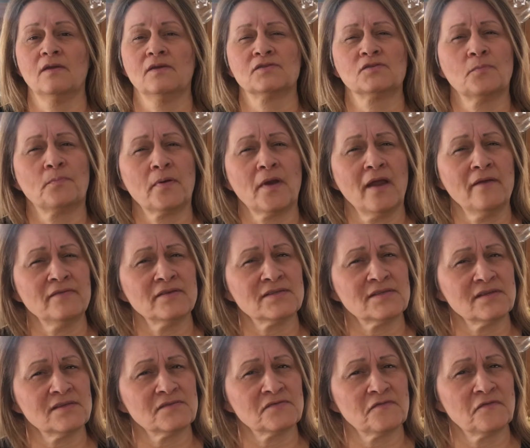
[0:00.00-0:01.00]
So
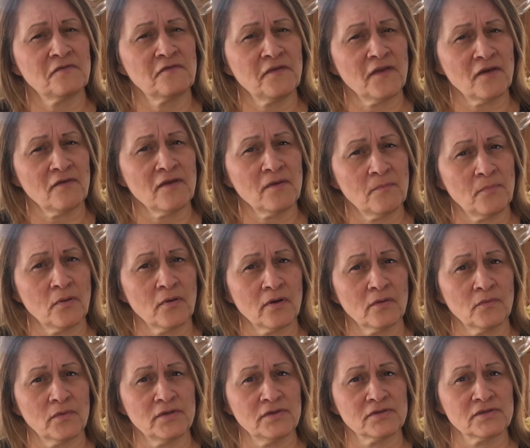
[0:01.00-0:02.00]
privacy is very
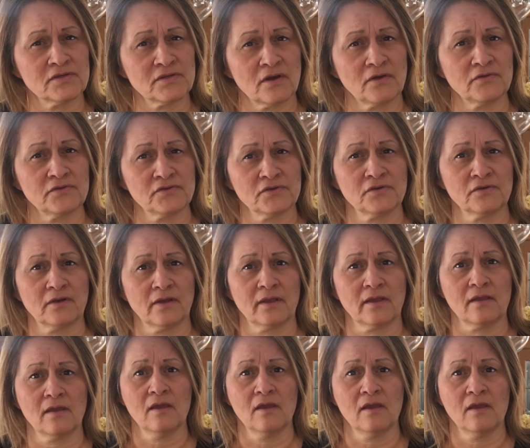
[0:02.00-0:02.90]
important when you start journaling.